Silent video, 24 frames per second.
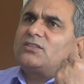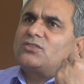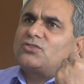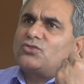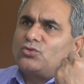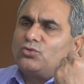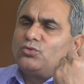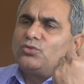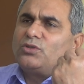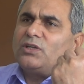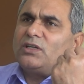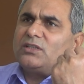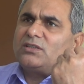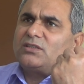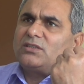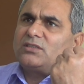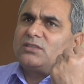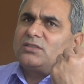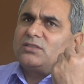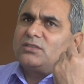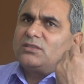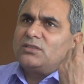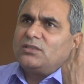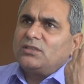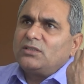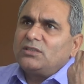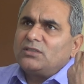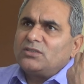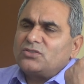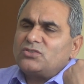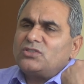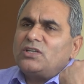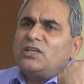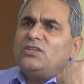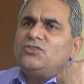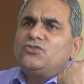Surat,
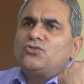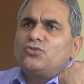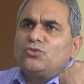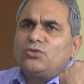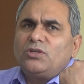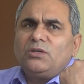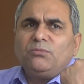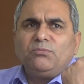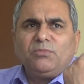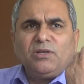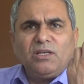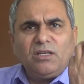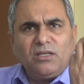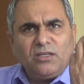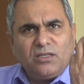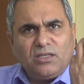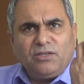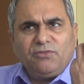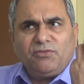Century Mill.